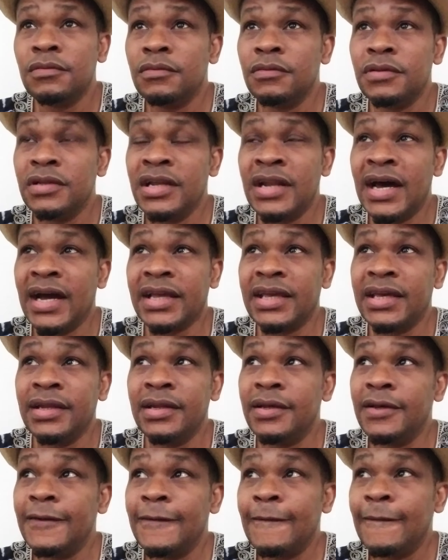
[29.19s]
They're not getting
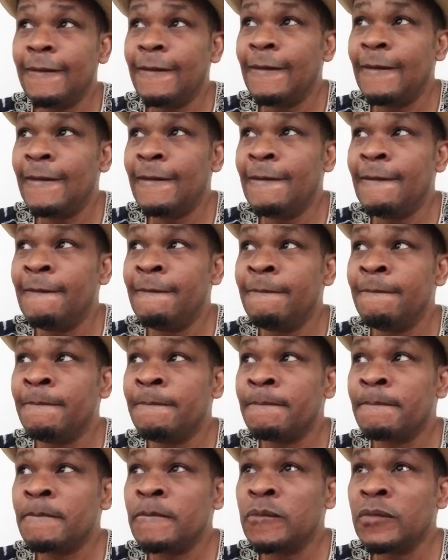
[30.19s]
it.
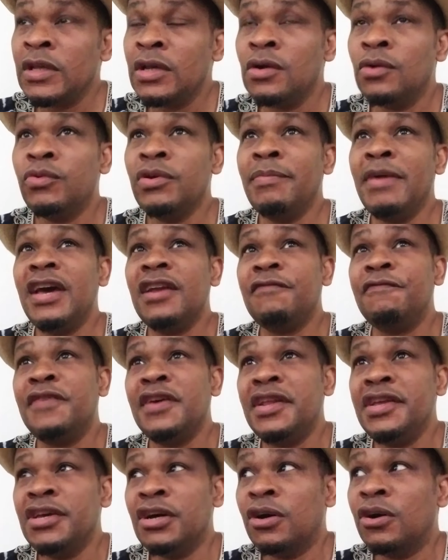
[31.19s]
We made a
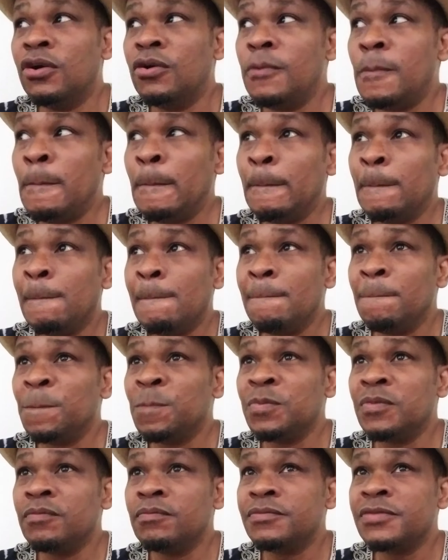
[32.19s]
video
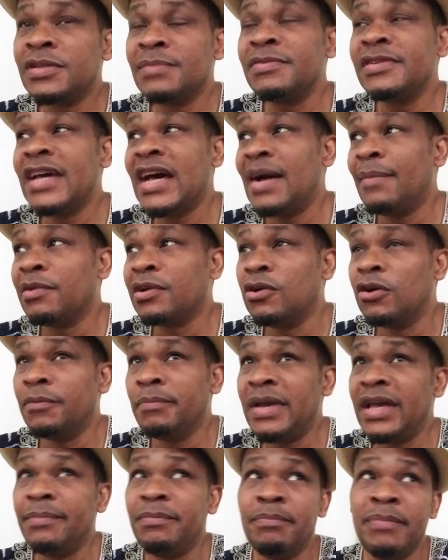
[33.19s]
some time ago,
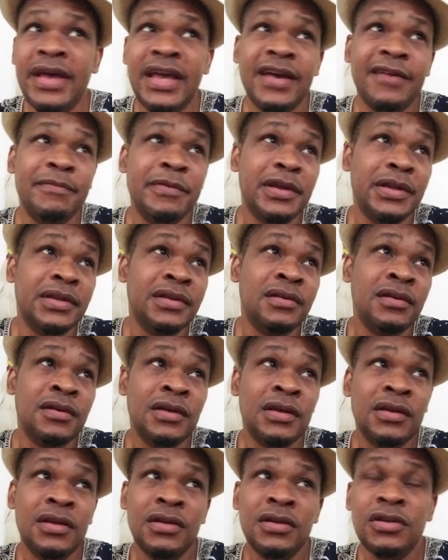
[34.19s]
may have been
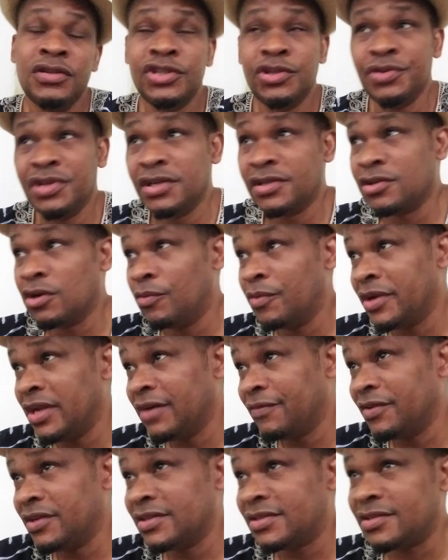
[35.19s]
2 years ago,
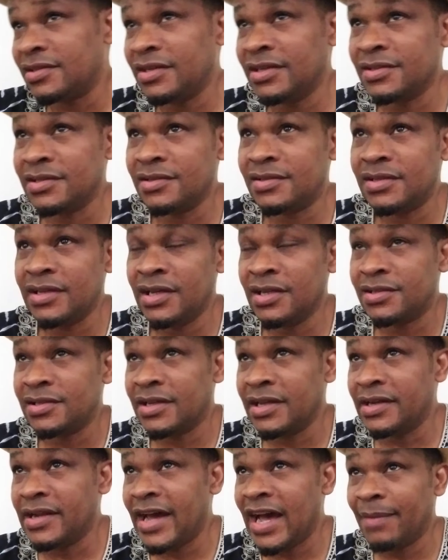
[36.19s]
whenever this
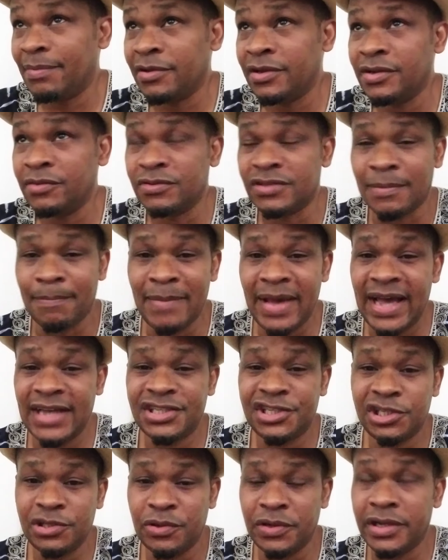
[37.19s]
incident happened. It was a mass
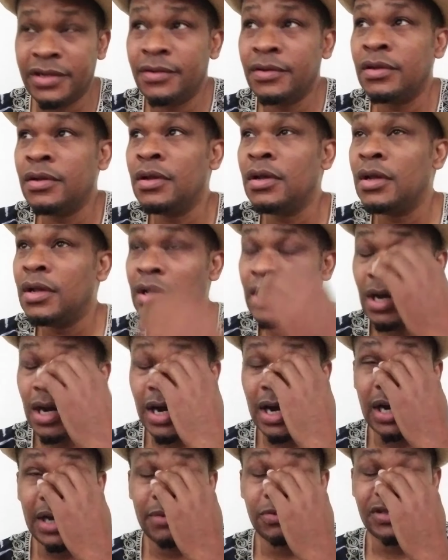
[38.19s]
shooting.
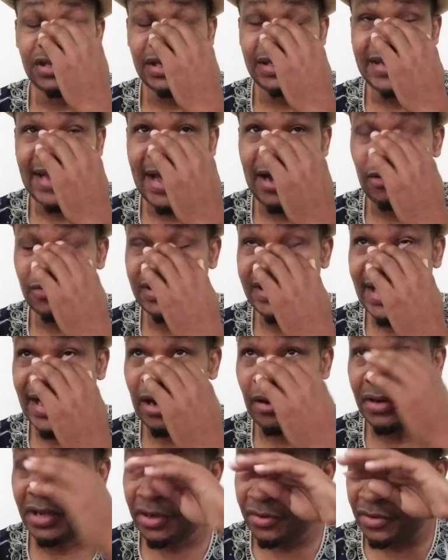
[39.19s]
It was a
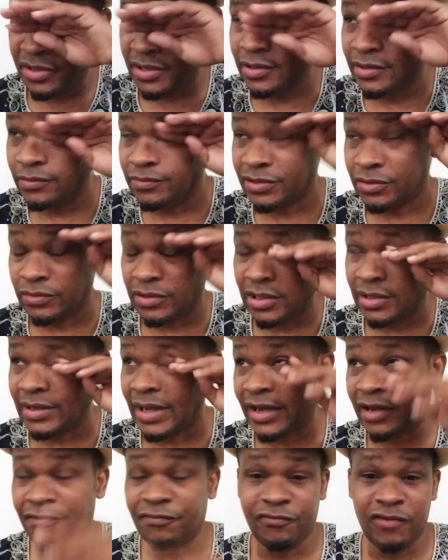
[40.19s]
downtown area. It was on
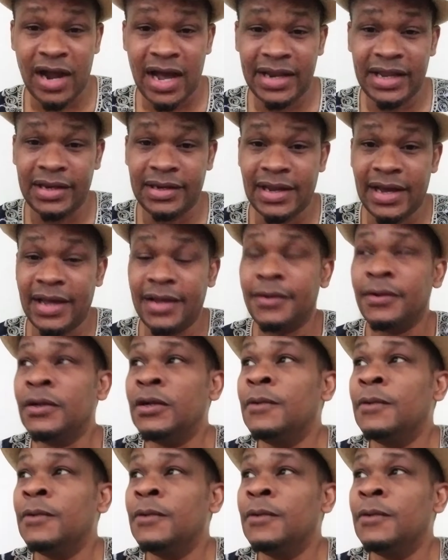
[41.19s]
like a Friday night.